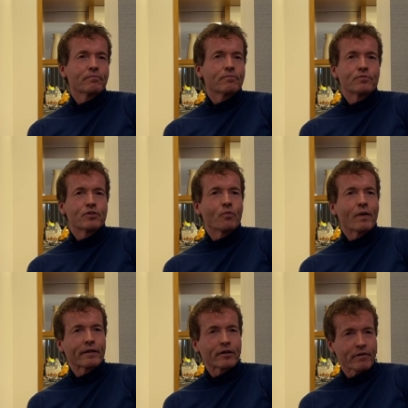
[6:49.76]
done
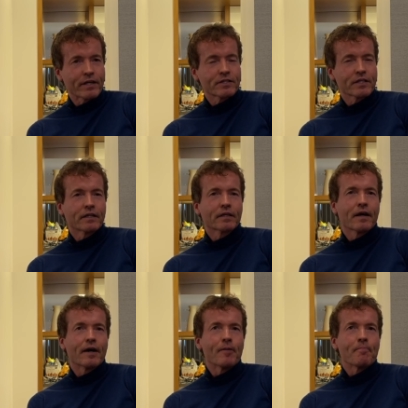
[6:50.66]
well out of racing,
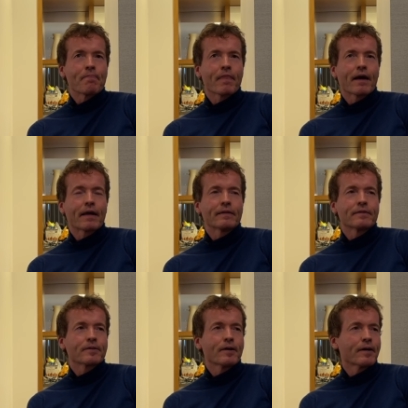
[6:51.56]
I
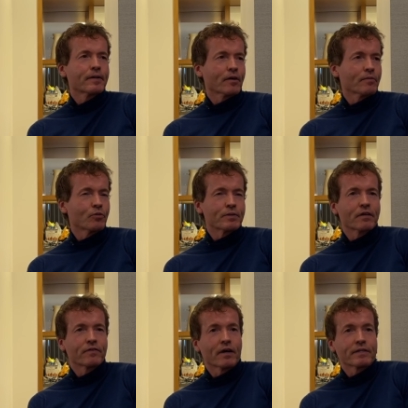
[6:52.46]
bought
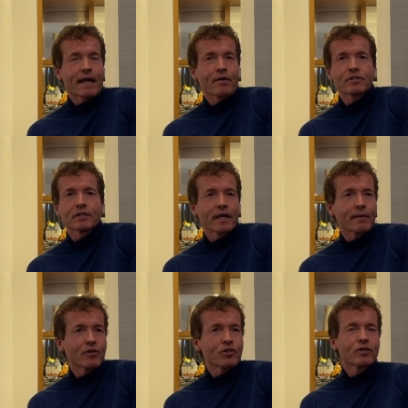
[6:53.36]
myself a nice house in
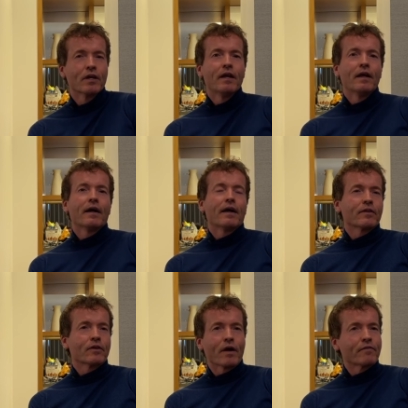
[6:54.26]
Cambridge,
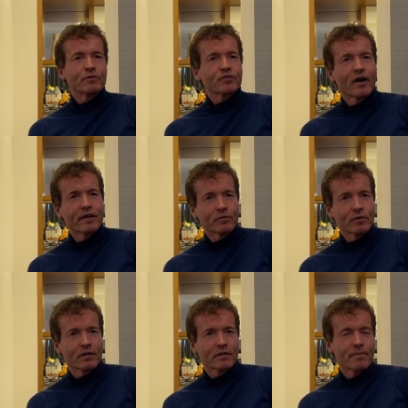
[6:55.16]
and everything was fine in the
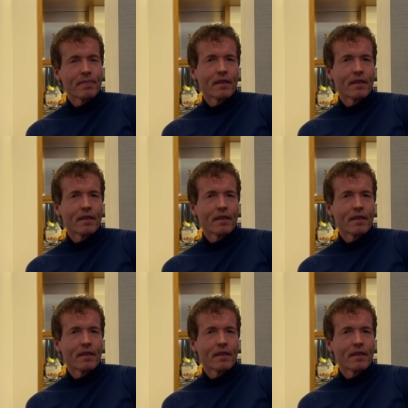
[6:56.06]
world.